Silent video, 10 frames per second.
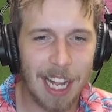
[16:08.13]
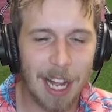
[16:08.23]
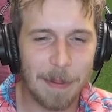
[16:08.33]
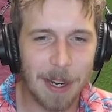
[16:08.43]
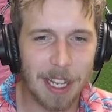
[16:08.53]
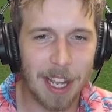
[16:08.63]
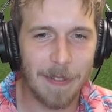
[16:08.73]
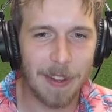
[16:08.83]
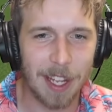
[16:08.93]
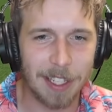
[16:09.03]
I'm gonna give
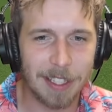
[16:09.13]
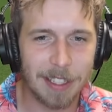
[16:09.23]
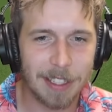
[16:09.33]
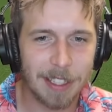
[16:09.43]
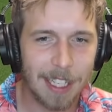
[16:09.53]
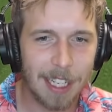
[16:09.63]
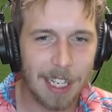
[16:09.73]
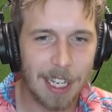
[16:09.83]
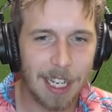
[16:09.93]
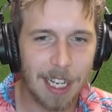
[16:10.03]
this
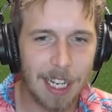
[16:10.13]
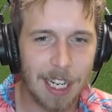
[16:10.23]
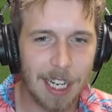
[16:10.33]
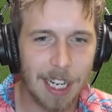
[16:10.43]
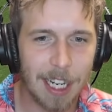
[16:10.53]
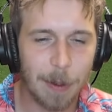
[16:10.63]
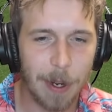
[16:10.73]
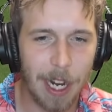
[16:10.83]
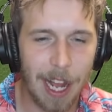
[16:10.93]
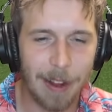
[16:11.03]
uh, three
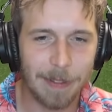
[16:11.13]
and a half